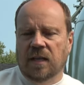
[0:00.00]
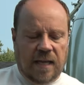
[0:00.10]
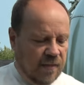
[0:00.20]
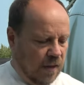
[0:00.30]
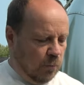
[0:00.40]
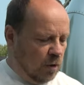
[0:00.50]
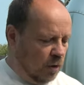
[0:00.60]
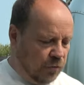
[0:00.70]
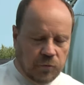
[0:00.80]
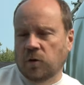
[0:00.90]
and then we'll
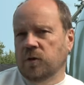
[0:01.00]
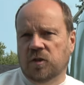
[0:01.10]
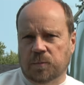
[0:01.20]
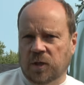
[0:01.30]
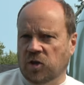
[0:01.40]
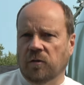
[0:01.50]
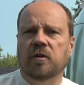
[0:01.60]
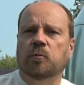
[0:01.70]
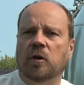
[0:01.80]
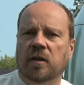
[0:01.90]
go through and just make sure
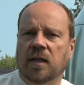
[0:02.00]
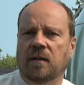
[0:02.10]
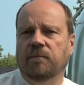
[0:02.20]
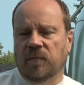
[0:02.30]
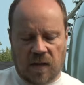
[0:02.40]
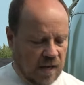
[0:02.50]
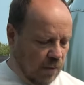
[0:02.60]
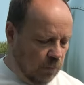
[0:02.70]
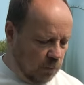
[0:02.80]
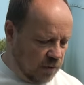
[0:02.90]
everything's working
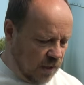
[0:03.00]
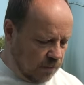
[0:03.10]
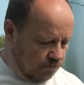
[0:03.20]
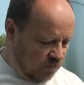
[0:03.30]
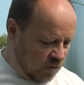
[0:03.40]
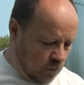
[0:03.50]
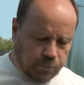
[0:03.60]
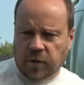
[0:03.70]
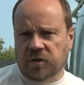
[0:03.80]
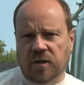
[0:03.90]
um, when we're done. So
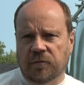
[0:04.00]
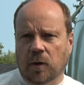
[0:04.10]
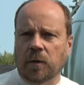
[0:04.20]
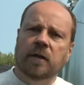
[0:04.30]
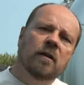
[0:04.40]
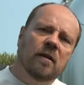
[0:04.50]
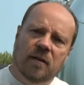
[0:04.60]
pretty straightforward.